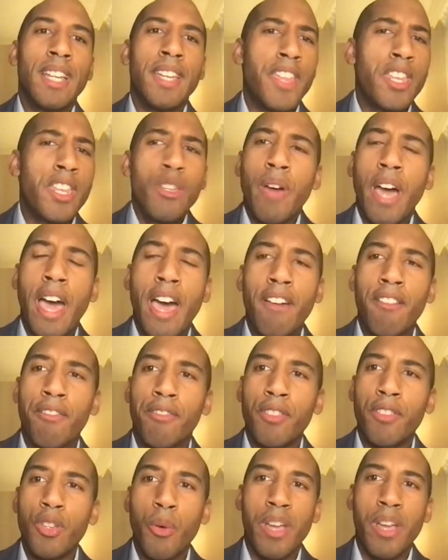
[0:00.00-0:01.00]
And then you
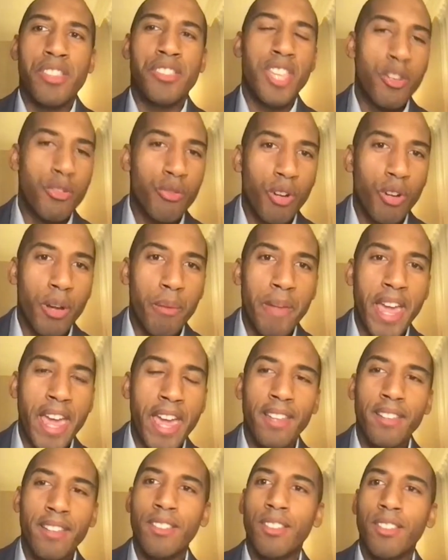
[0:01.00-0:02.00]
have U.S. Central
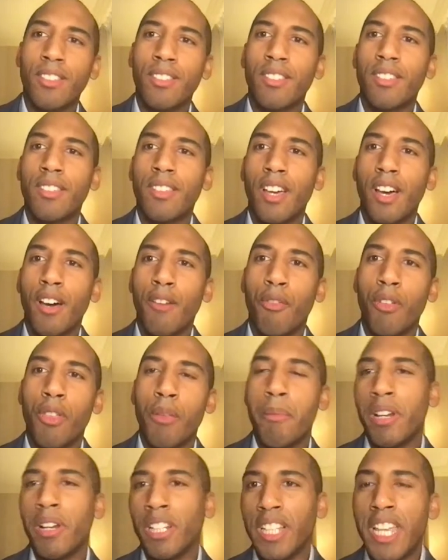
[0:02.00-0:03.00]
Command uh, for
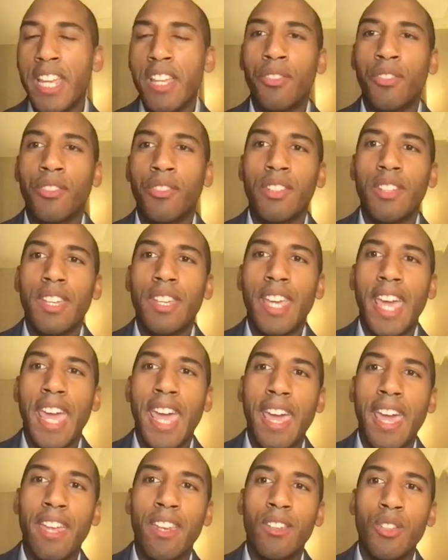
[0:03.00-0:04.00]
the Middle East
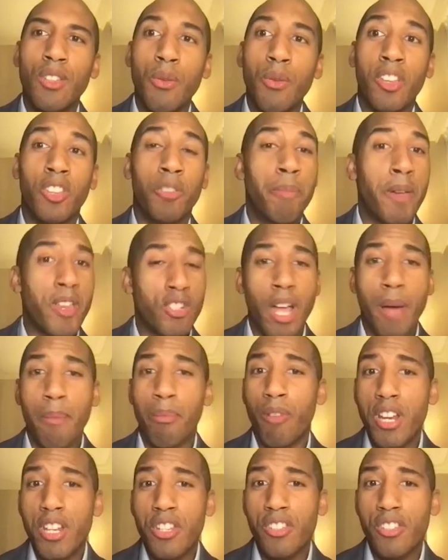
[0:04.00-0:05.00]
and U.S. Special
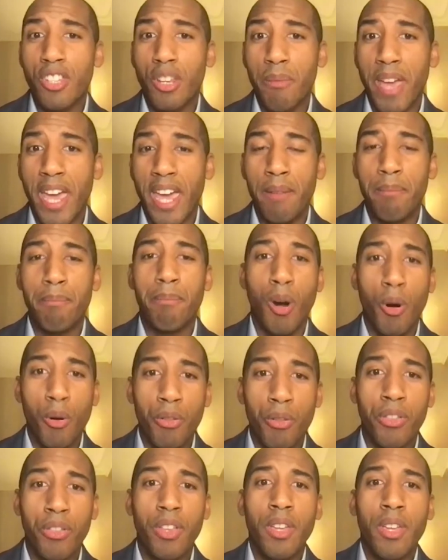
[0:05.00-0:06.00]
Operations Command,
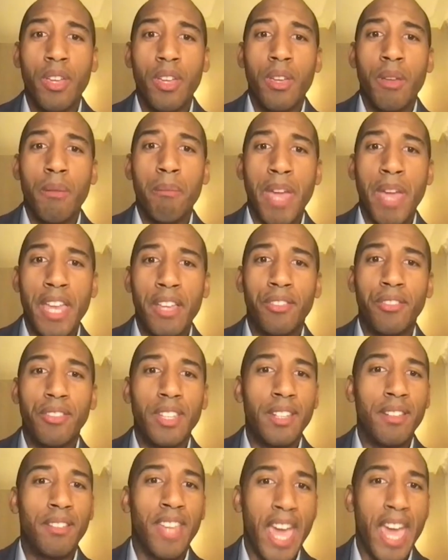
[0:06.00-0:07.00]
both based
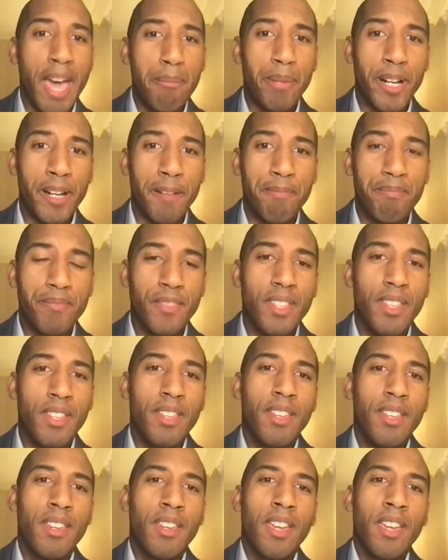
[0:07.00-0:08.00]
in Tampa.
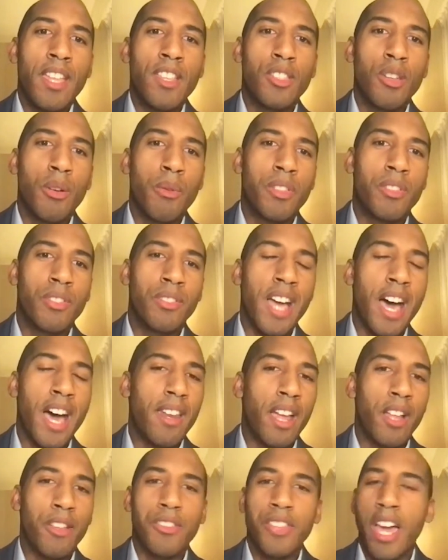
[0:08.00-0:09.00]
And so it's
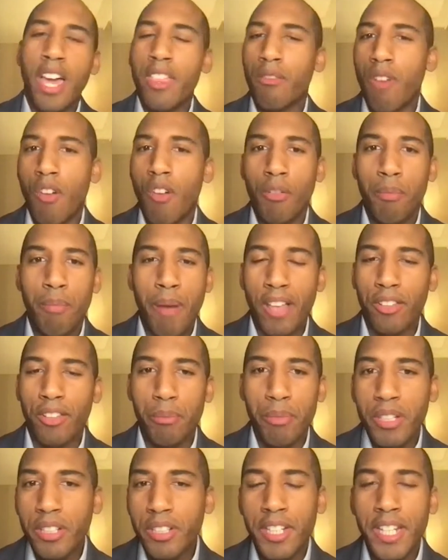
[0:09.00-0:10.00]
not outside the realm of
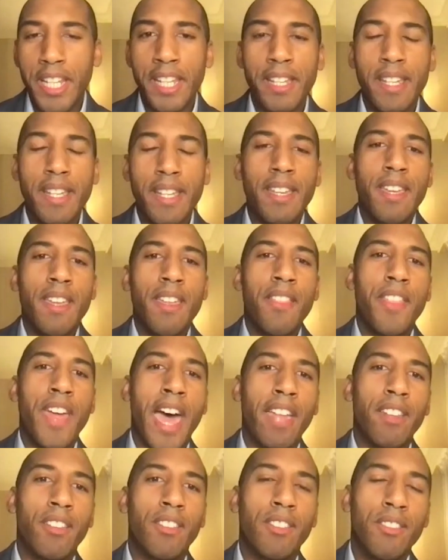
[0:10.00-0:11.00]
possibility
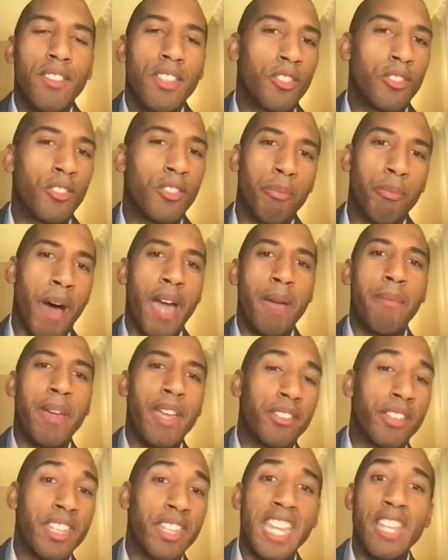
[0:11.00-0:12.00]
that this spy
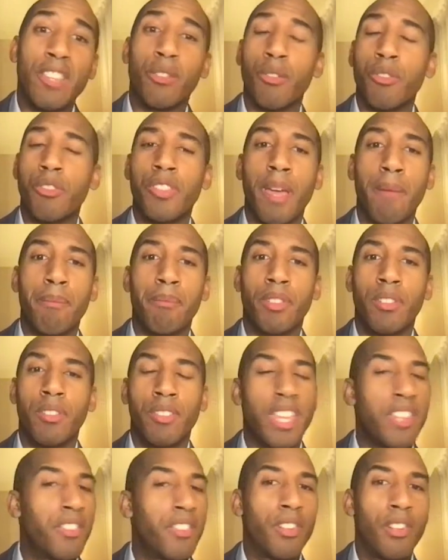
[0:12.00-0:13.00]
base can intercept
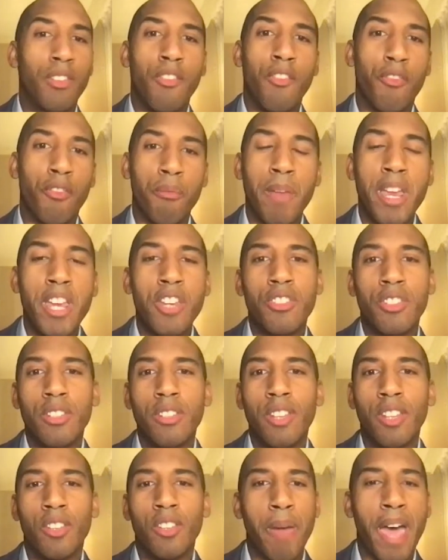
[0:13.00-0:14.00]
sensitive
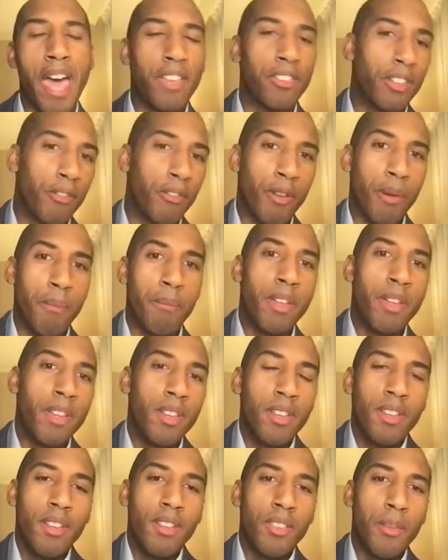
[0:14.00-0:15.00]
information that's passing from
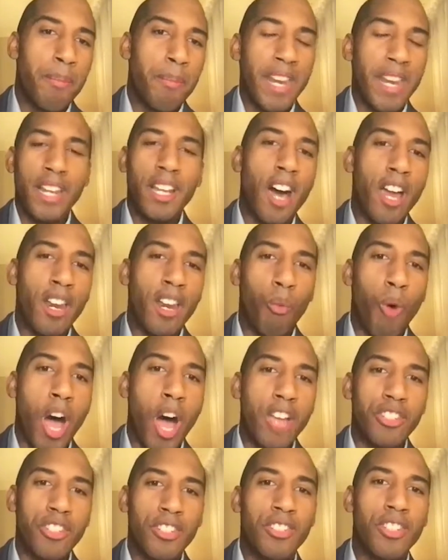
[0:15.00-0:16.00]
the Pentagon in
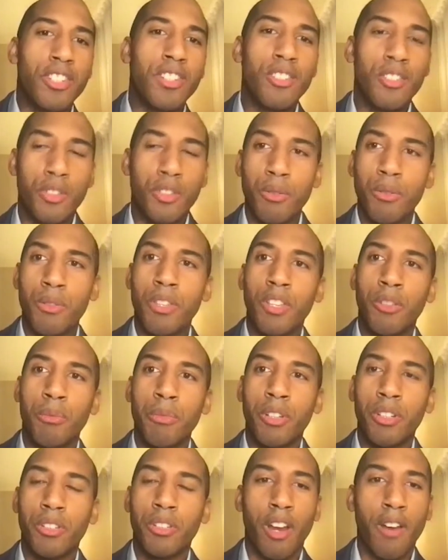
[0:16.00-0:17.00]
Washington to these
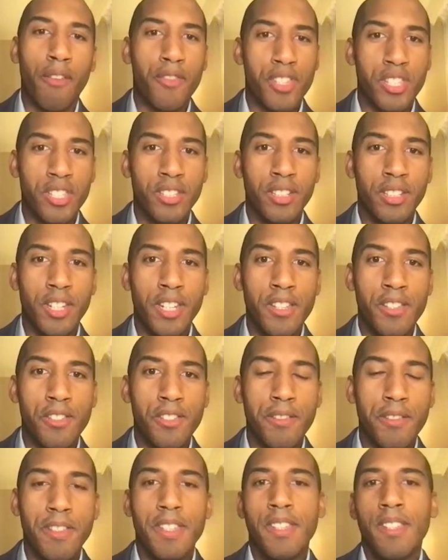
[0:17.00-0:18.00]
military
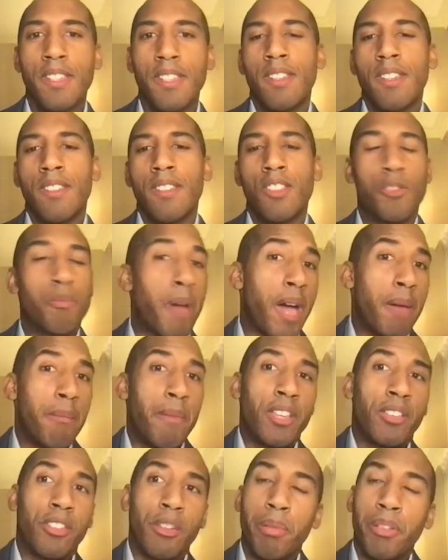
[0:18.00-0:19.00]
facilities the spy
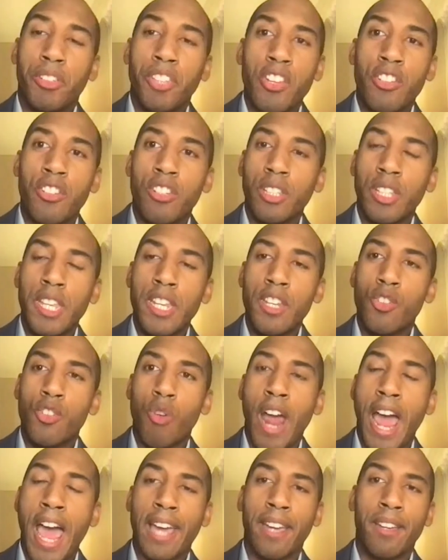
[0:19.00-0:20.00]
base could potentially
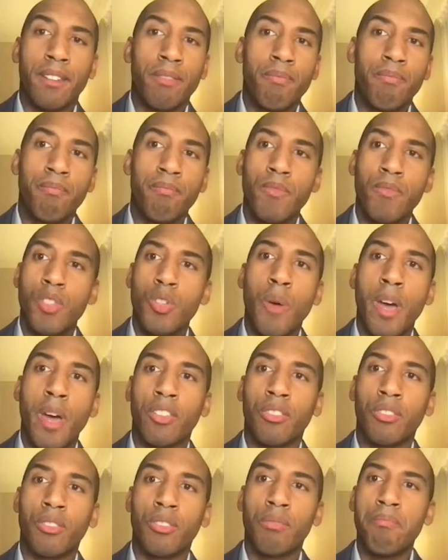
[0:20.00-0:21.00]
track
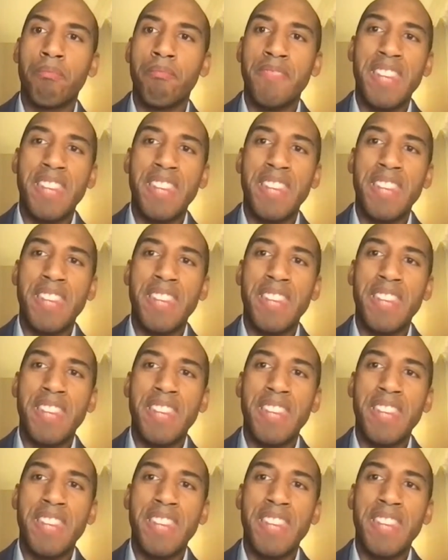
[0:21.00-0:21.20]
U.S.